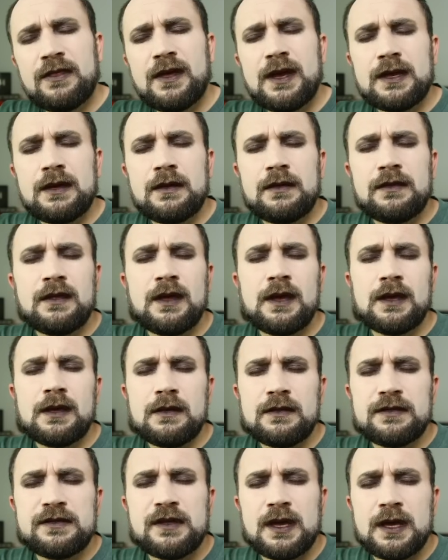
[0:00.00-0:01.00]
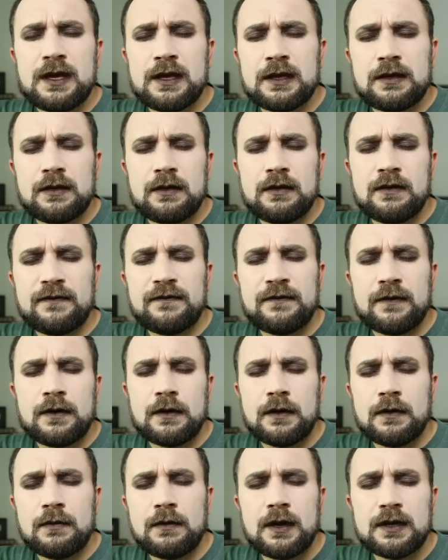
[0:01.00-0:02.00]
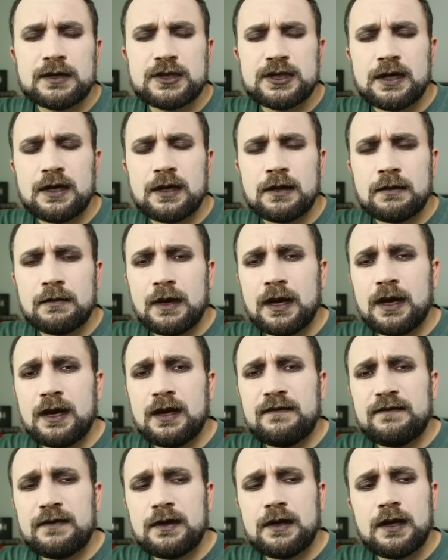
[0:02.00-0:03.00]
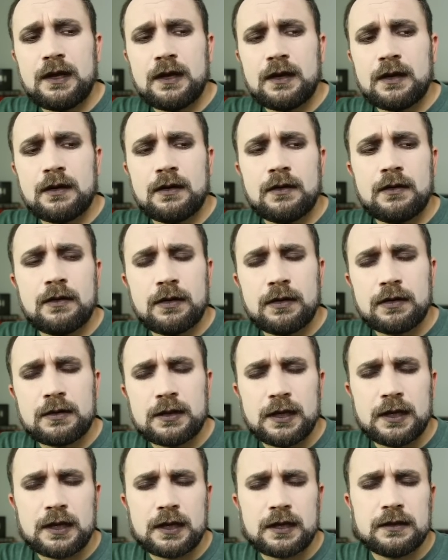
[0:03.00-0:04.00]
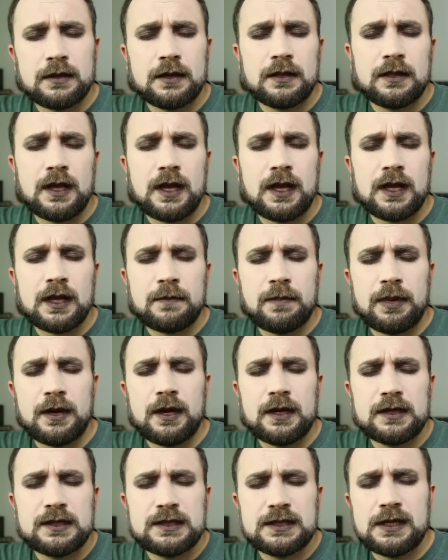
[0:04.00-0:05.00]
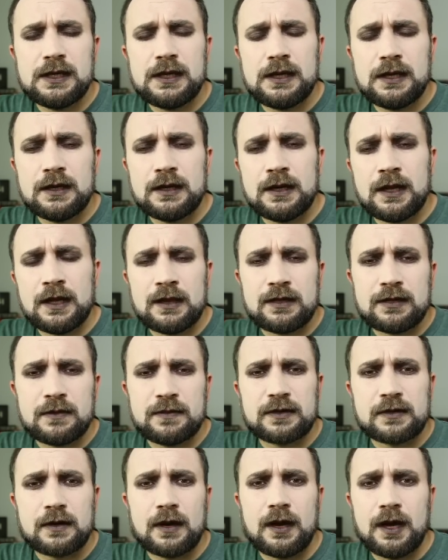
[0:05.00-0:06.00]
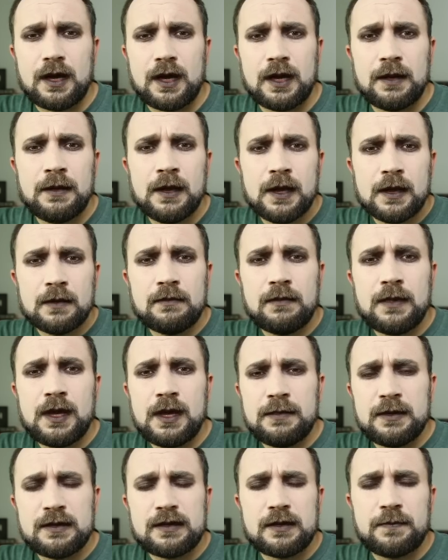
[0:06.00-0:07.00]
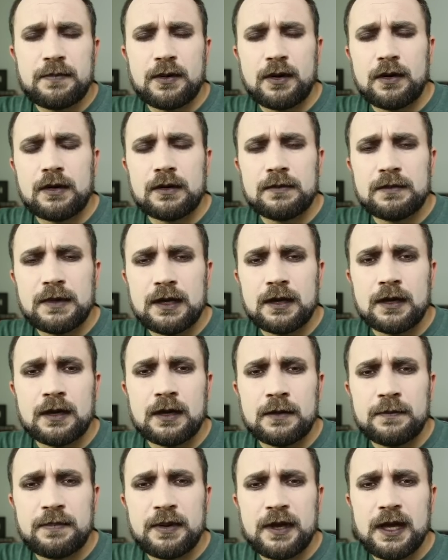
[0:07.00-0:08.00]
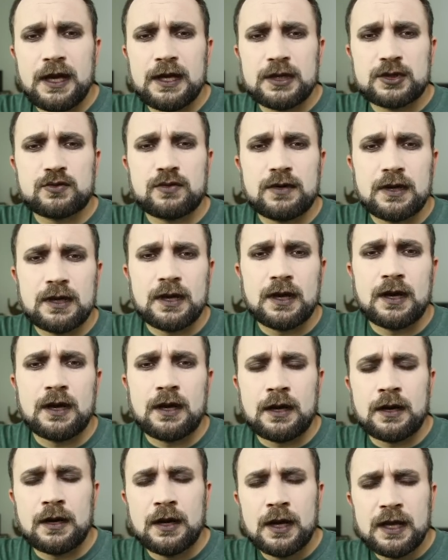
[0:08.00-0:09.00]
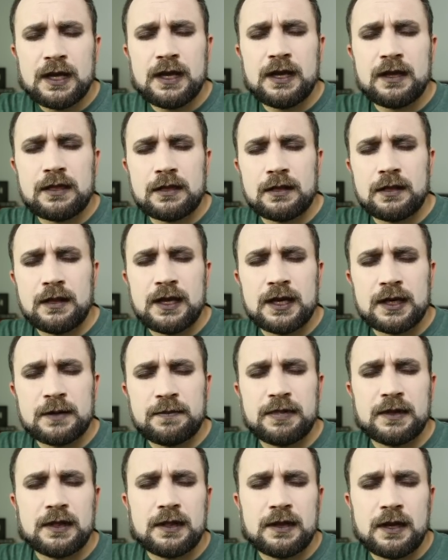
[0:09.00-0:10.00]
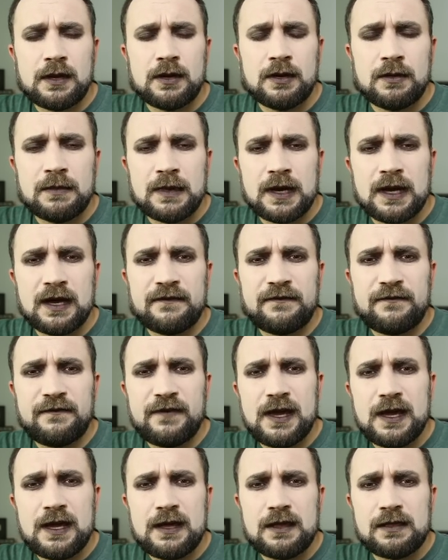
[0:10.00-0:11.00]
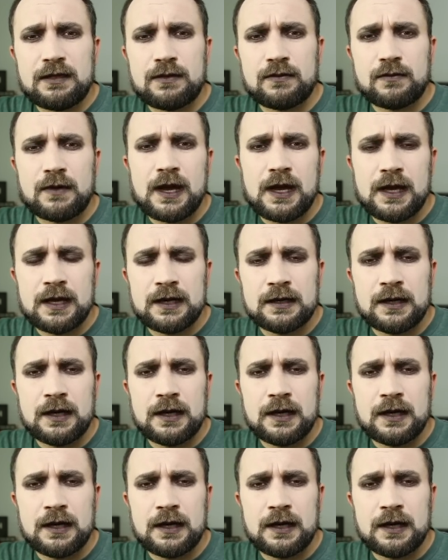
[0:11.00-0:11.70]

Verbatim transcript: Thank you, thank you, thank you for watching my video. Click the like button and subscribe. Maybe support me on Patreon. It's linked below my face right